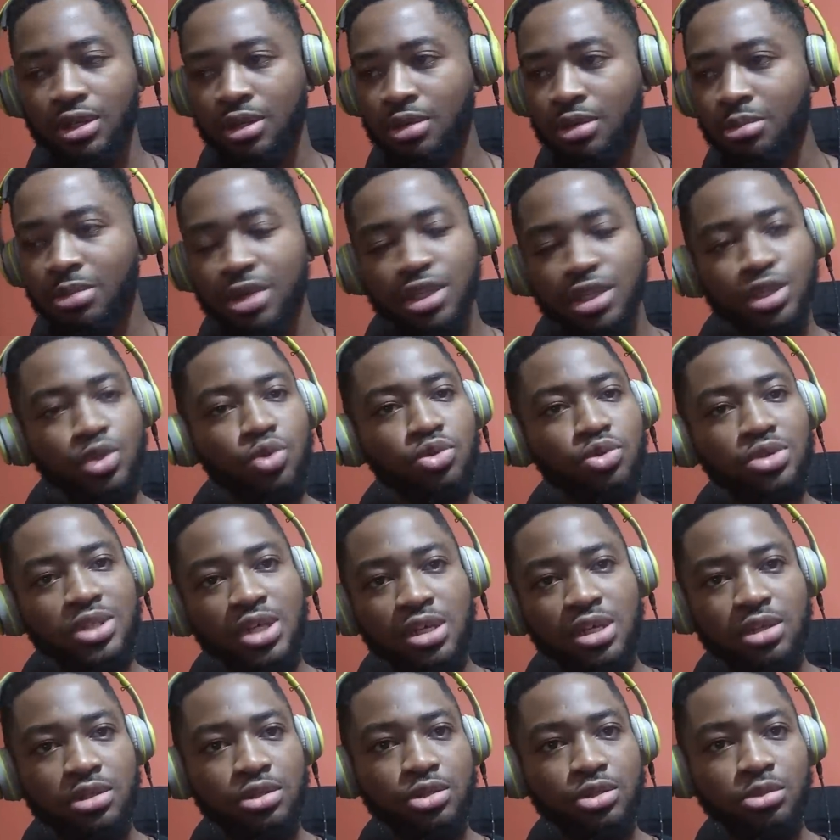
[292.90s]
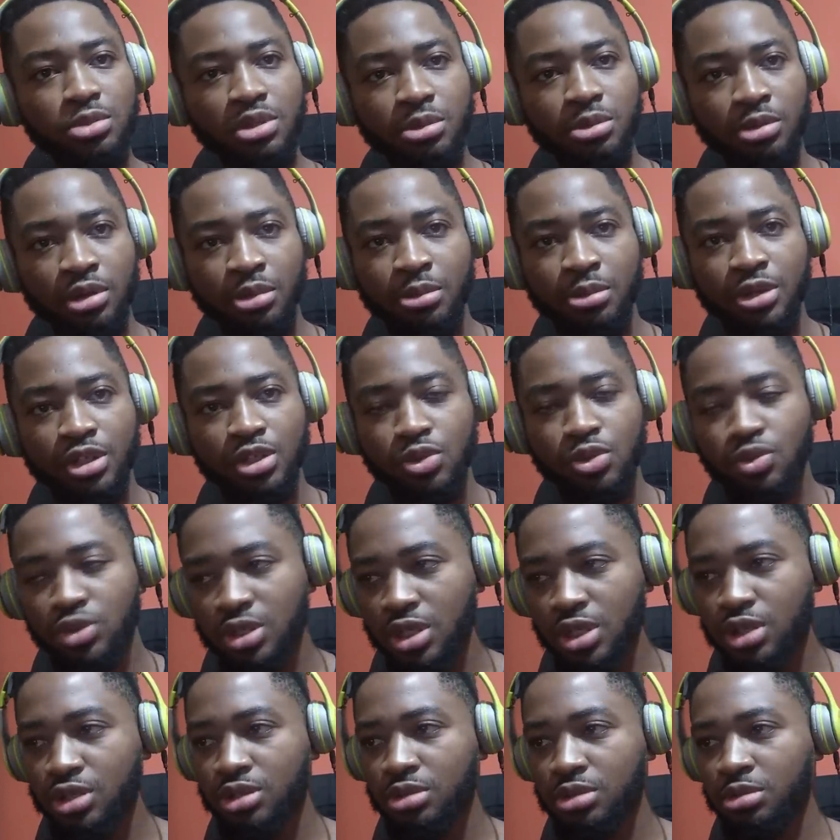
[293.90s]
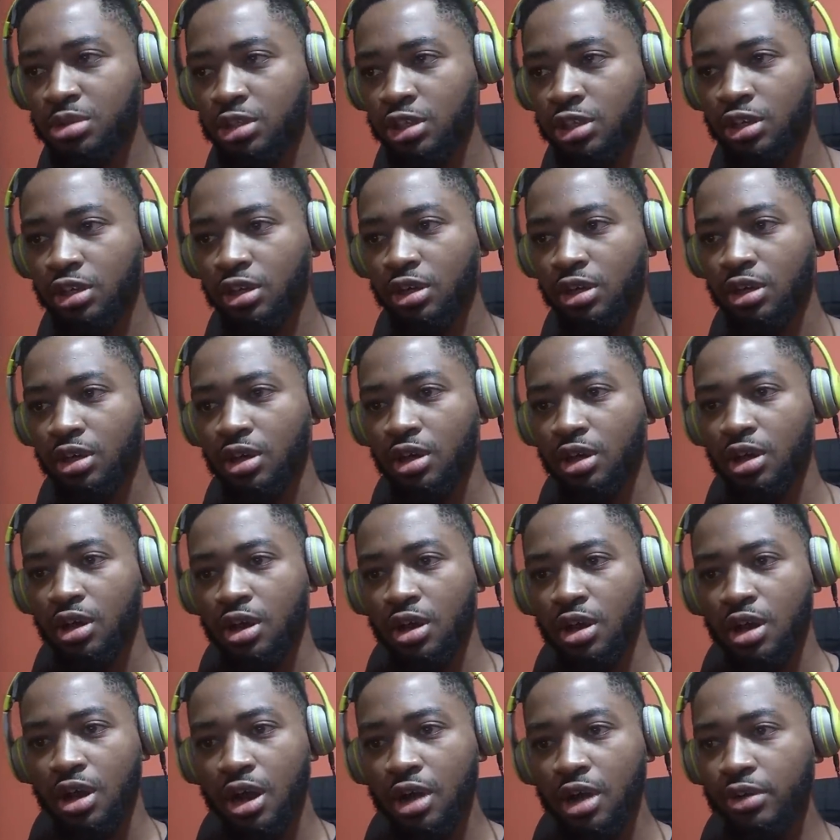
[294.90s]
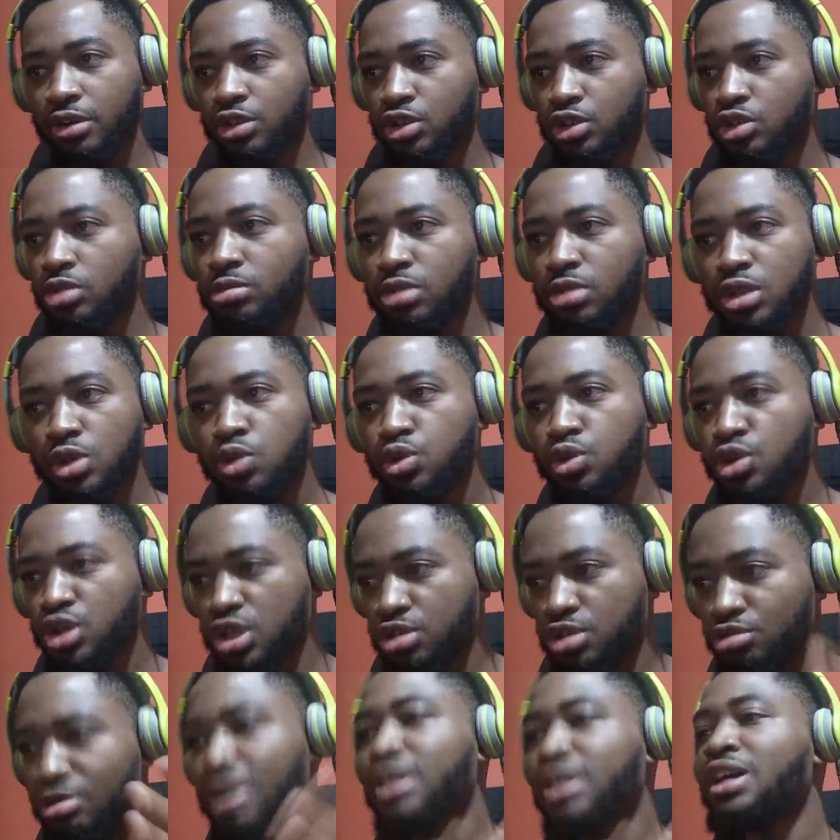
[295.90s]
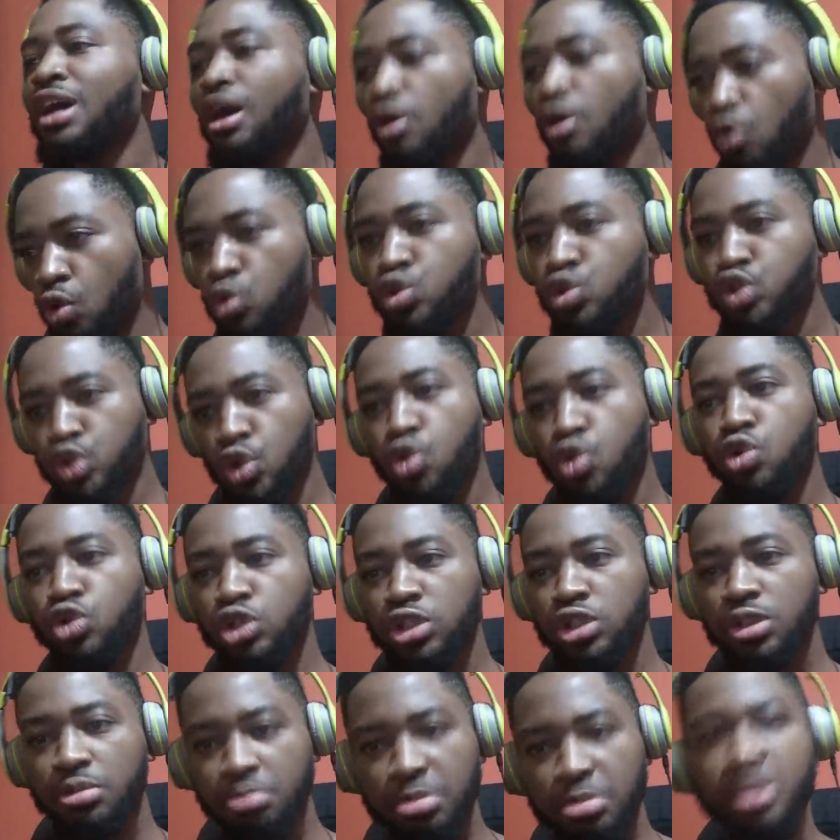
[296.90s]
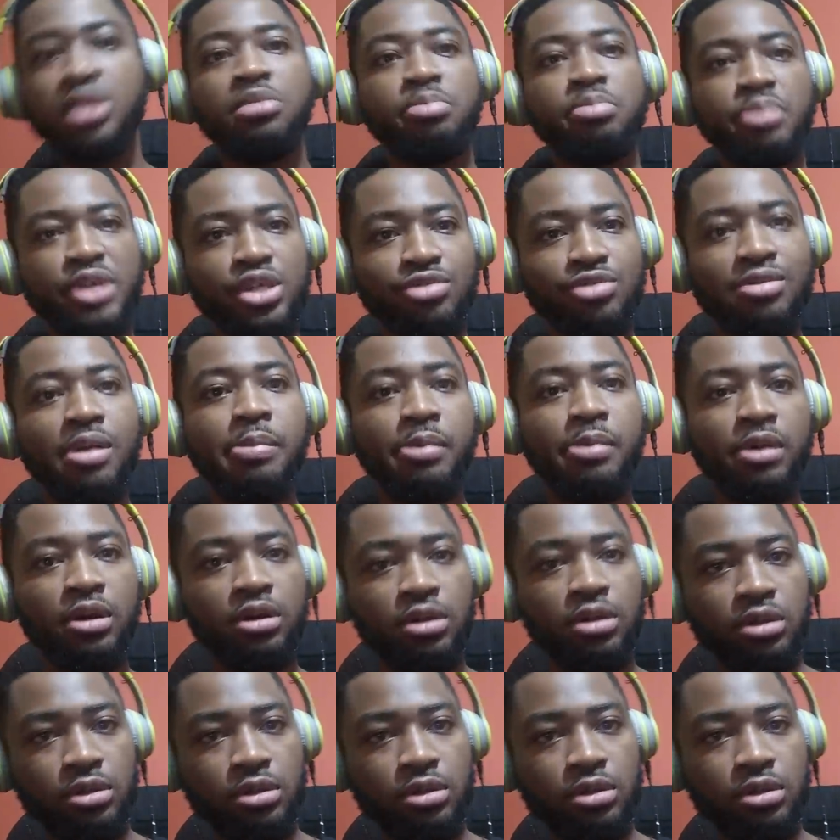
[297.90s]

Makes no sense to me, bro. Makes no sense to me. How does somebody who doesn't write her own songs be the best rapper?